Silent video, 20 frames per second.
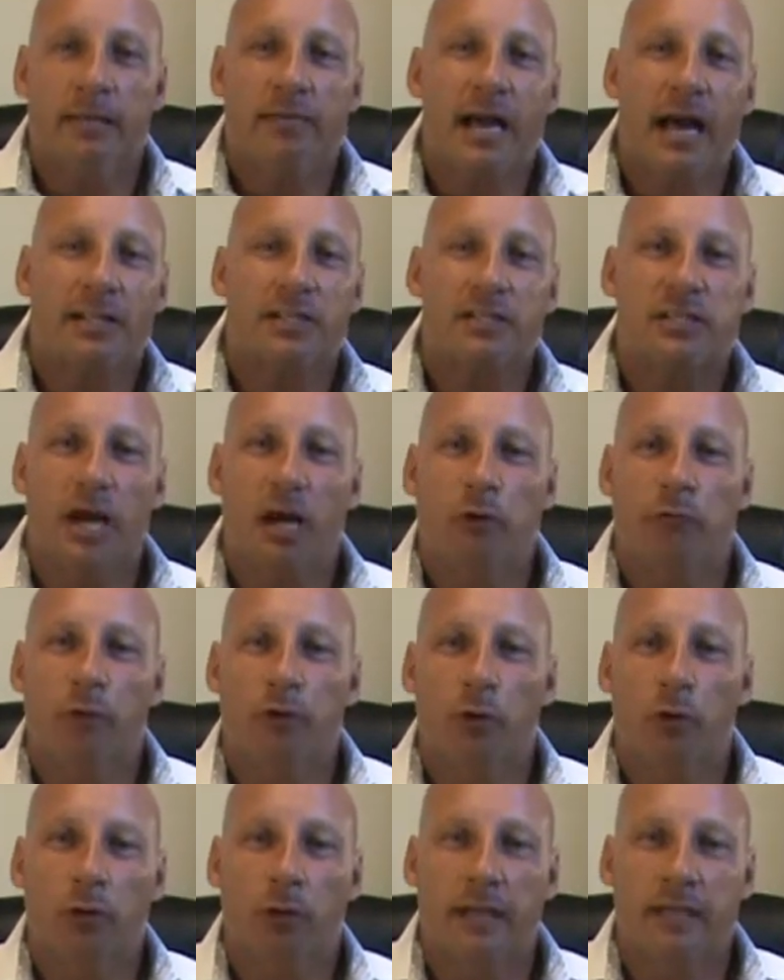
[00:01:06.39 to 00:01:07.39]
That's not
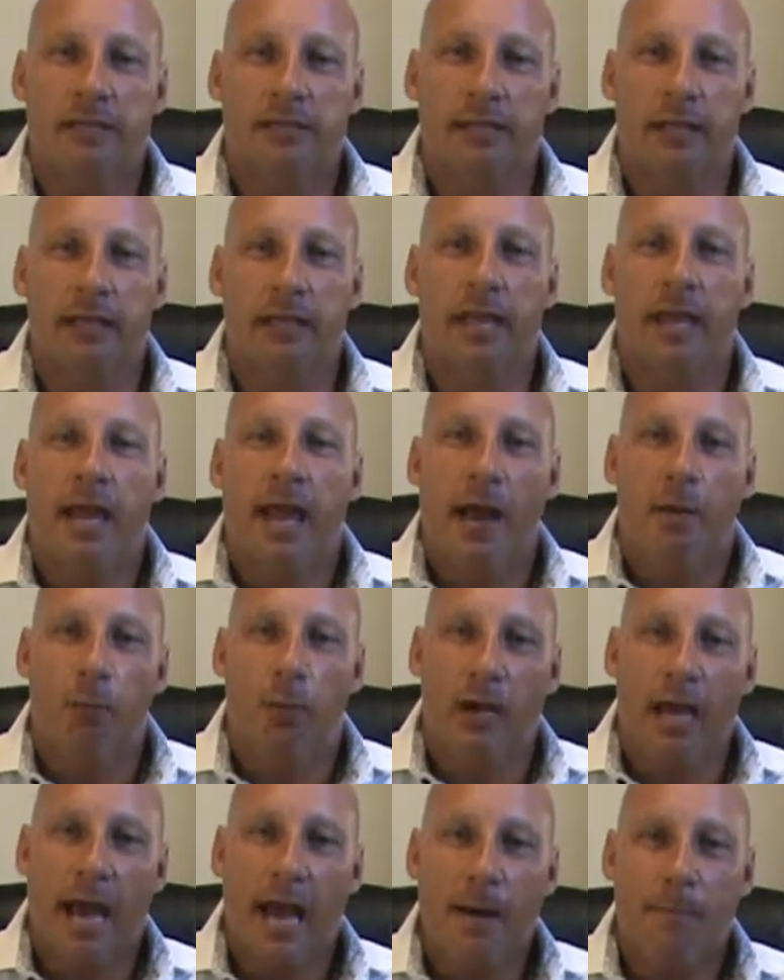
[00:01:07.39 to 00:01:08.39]
realistic. And
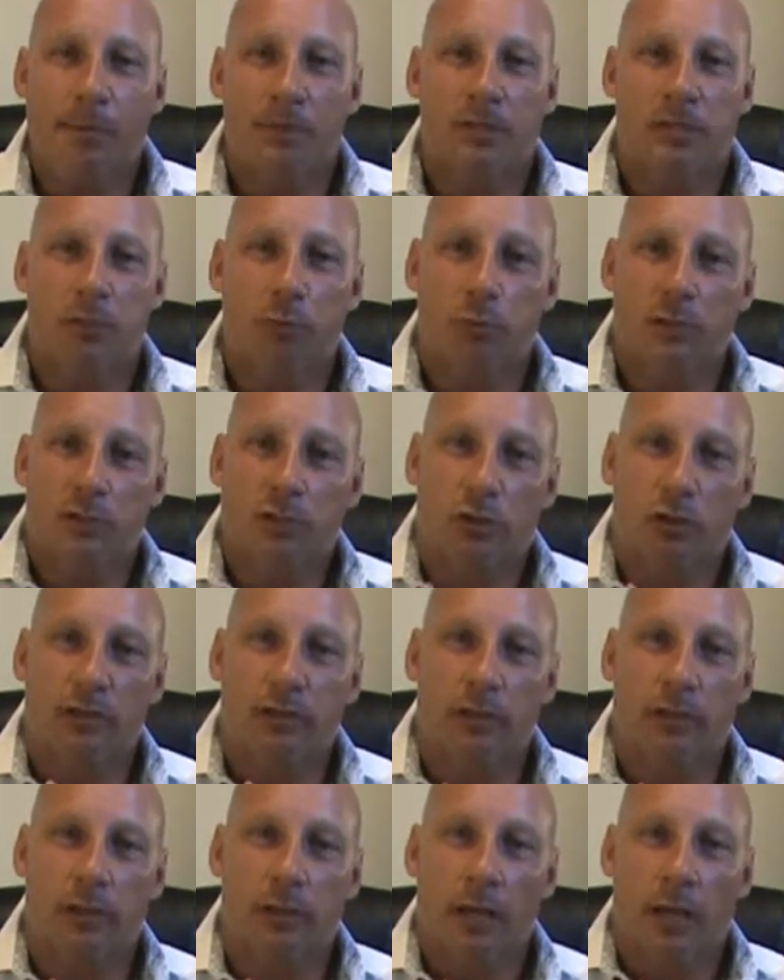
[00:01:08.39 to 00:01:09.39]
what happens is we start
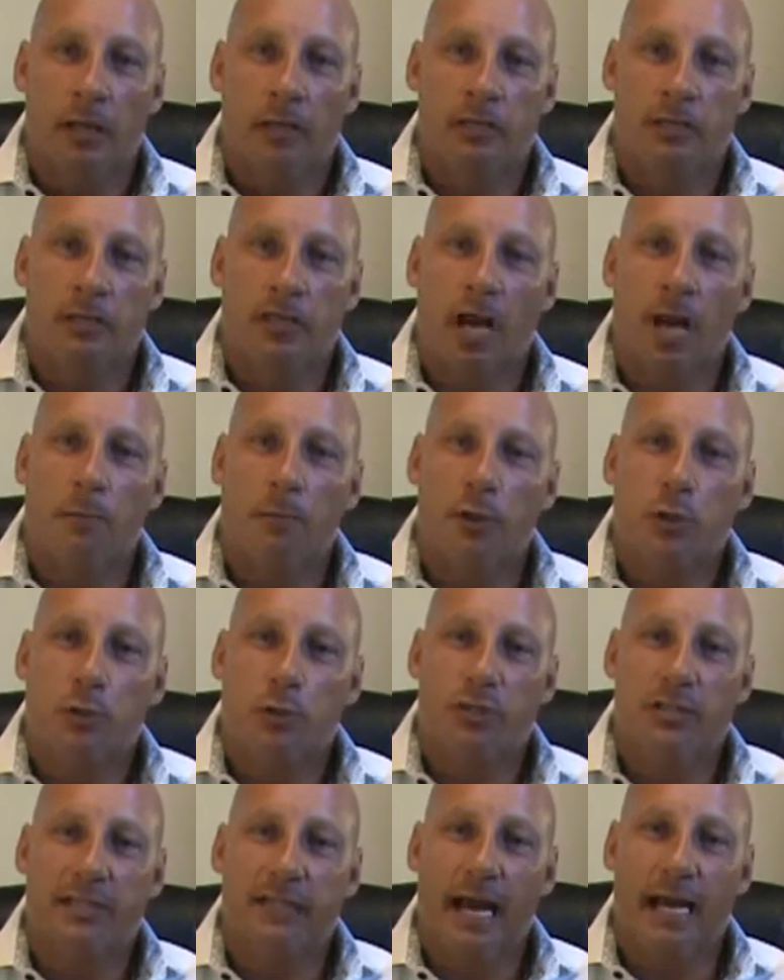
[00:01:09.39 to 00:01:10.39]
to stop
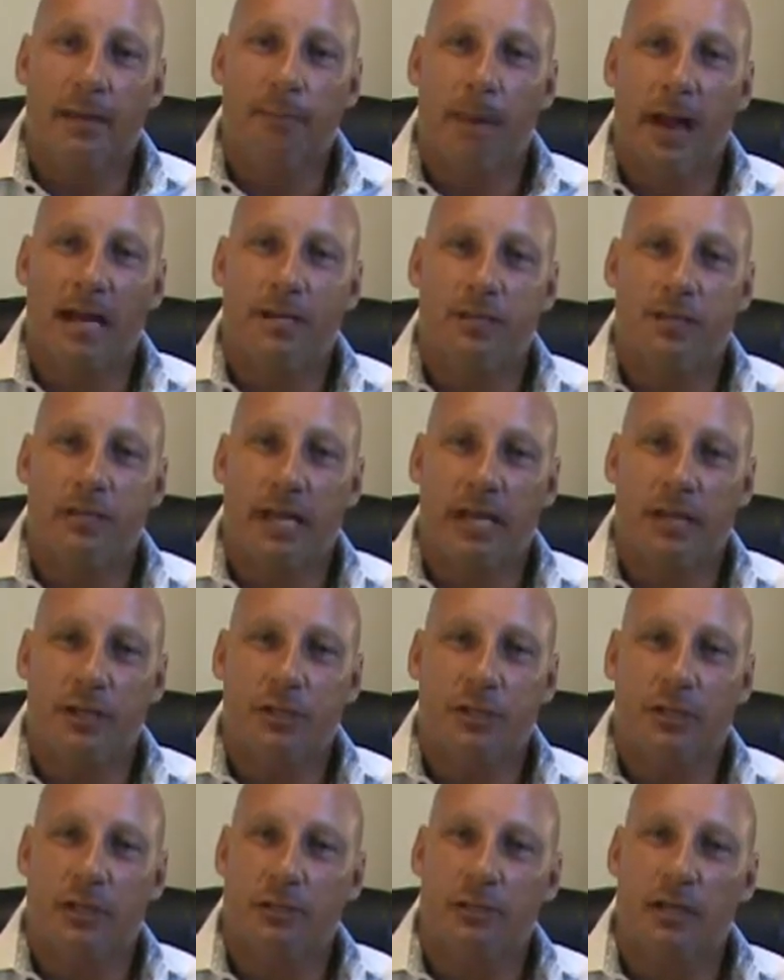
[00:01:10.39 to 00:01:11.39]
using that
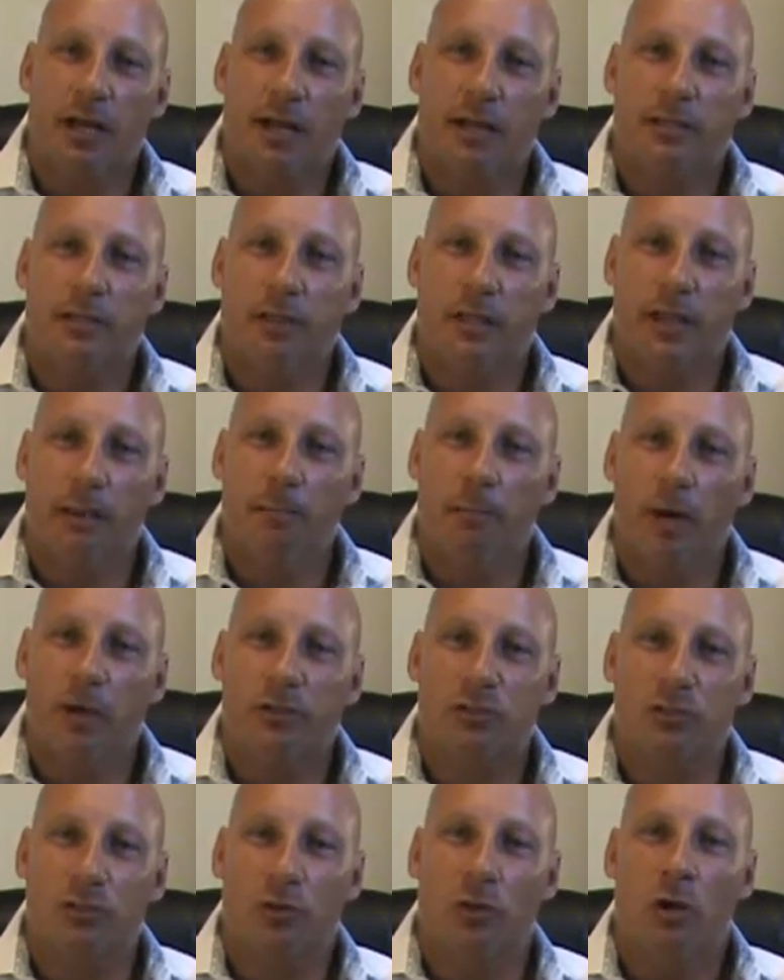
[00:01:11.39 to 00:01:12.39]
imagination. It's like a
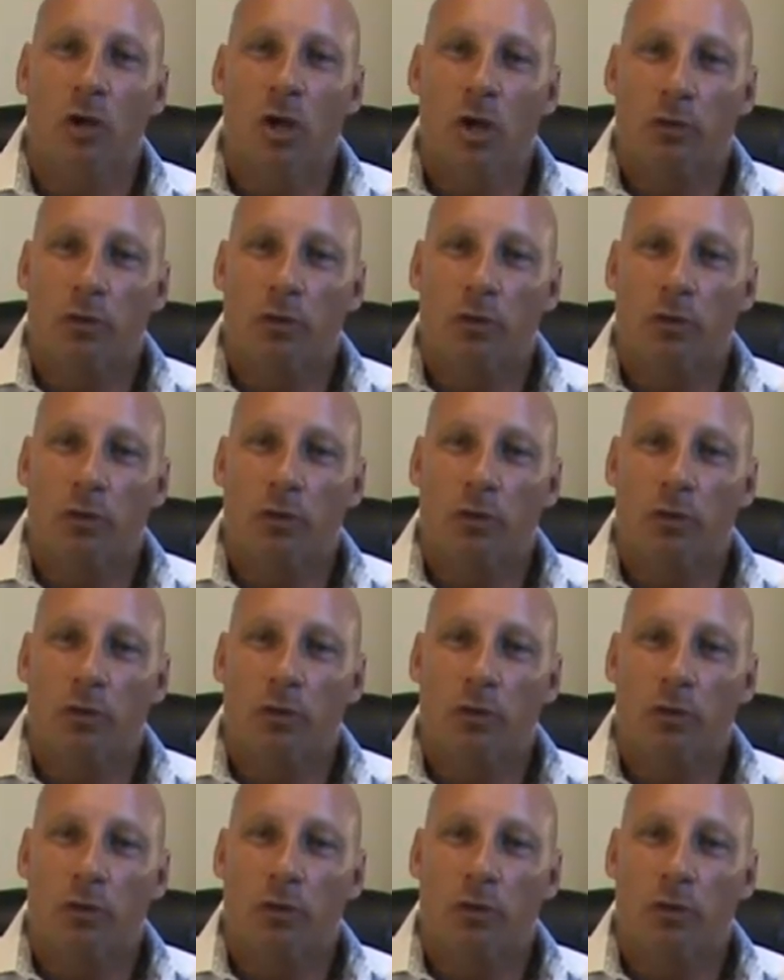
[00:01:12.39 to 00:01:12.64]
muscle.